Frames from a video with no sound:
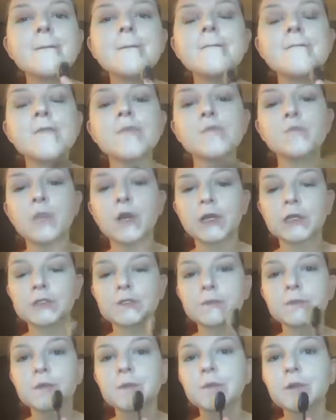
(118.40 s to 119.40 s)
the marks
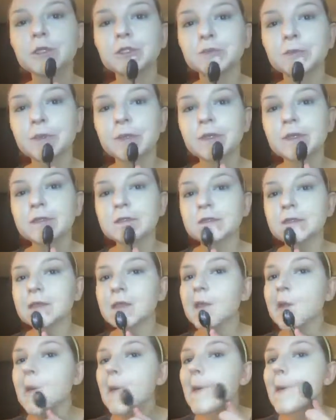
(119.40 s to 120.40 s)
from the brush pretty
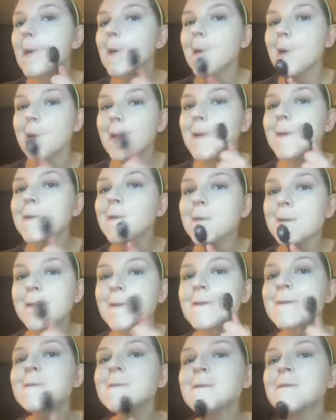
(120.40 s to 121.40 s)
easily
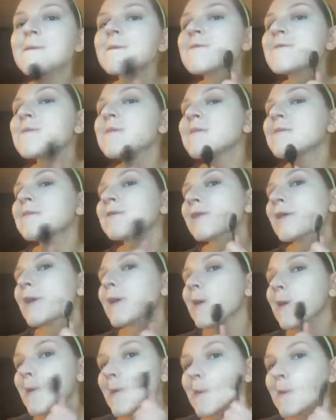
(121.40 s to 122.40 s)
from the other
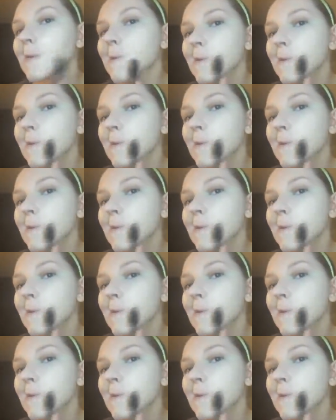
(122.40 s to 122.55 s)
kind.